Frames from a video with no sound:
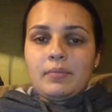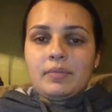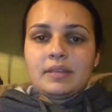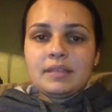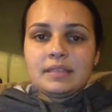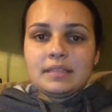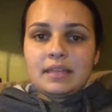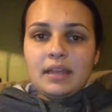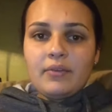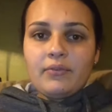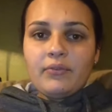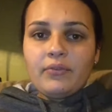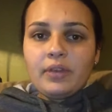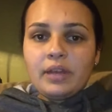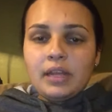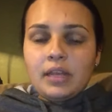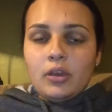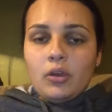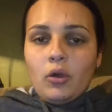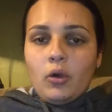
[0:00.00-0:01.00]
is
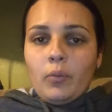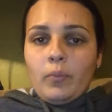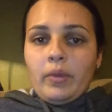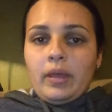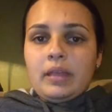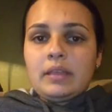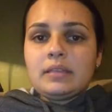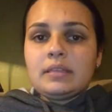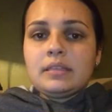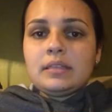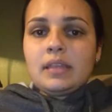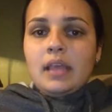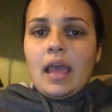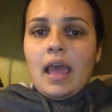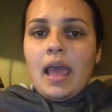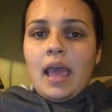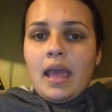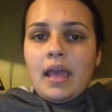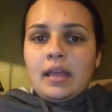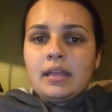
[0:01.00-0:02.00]
Stephanie Gomez,
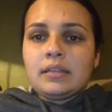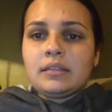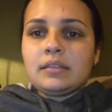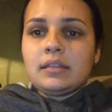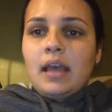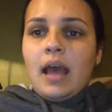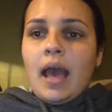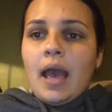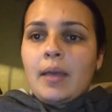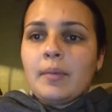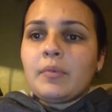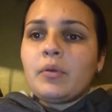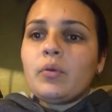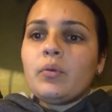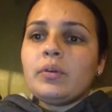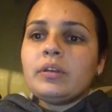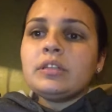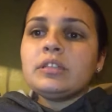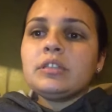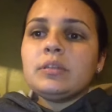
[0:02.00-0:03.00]
and I'm
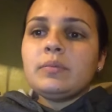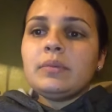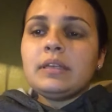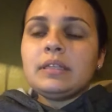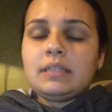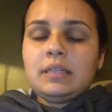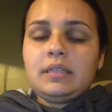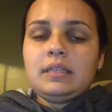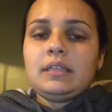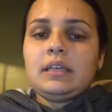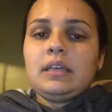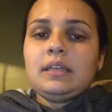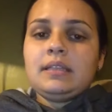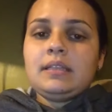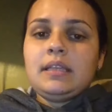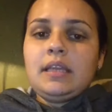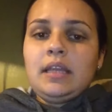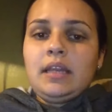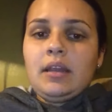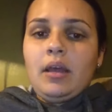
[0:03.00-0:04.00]
going to be
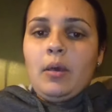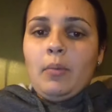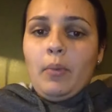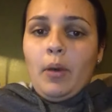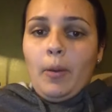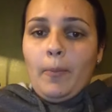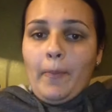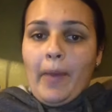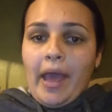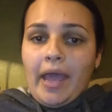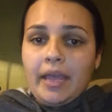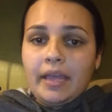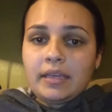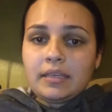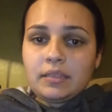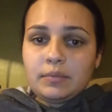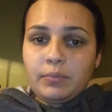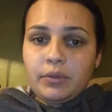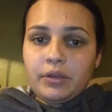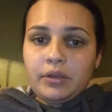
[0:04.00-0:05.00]
discussing about my
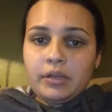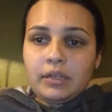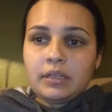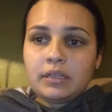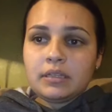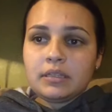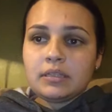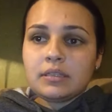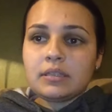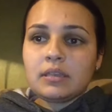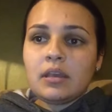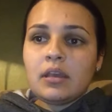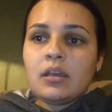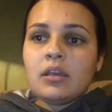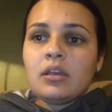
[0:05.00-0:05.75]
experience